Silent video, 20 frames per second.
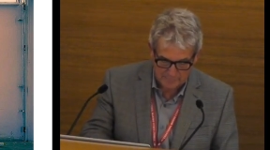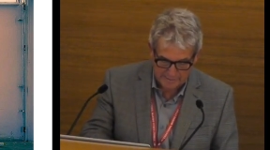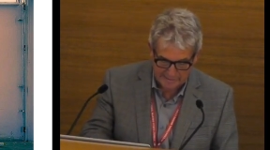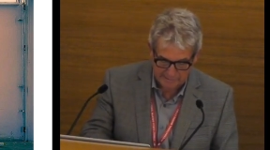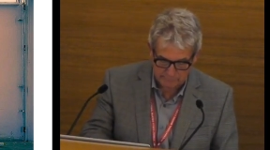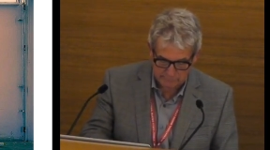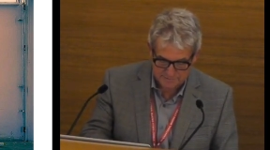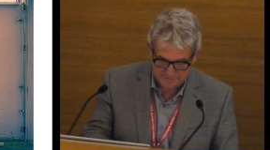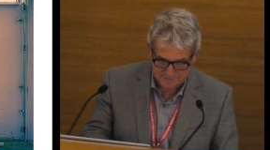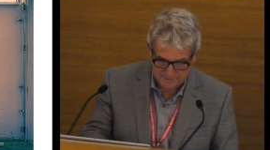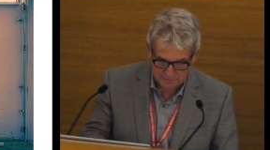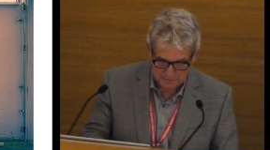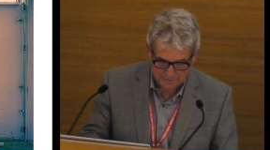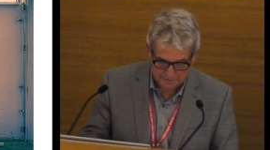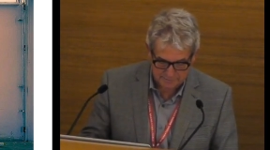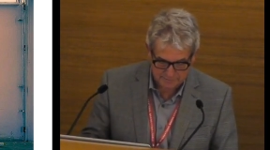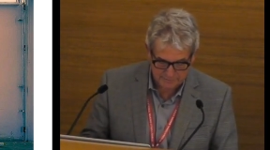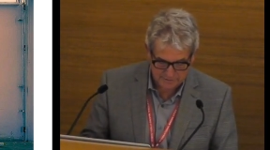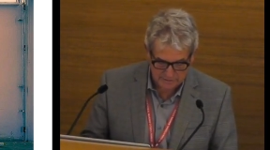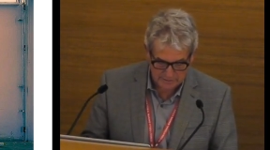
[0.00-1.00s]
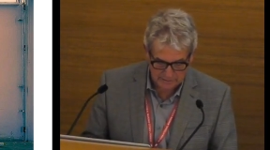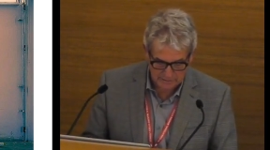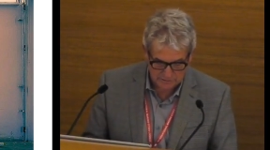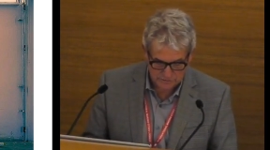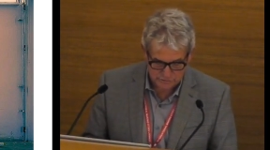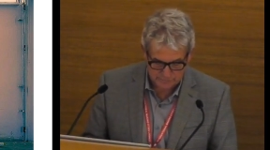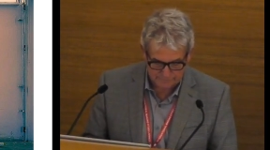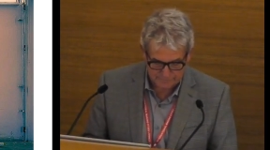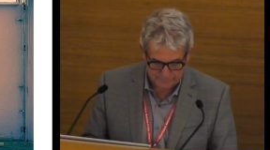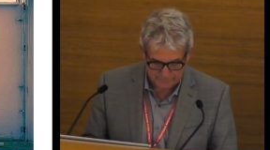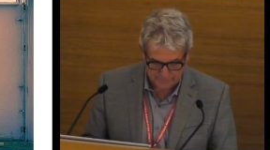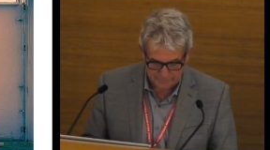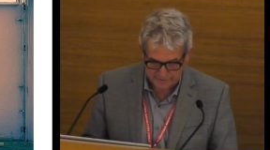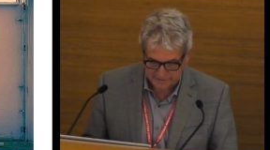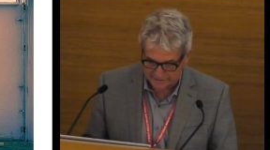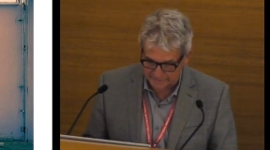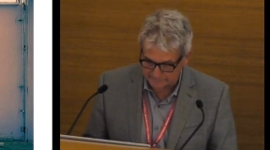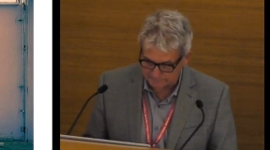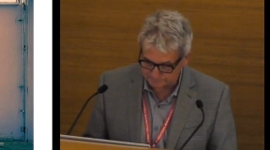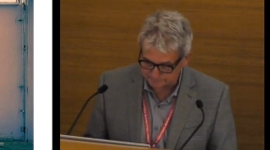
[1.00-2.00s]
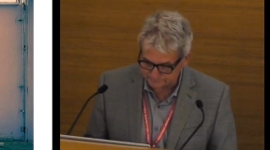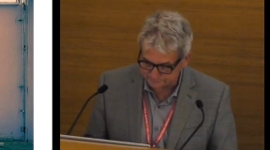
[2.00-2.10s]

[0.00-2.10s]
migrants are under the age of 30.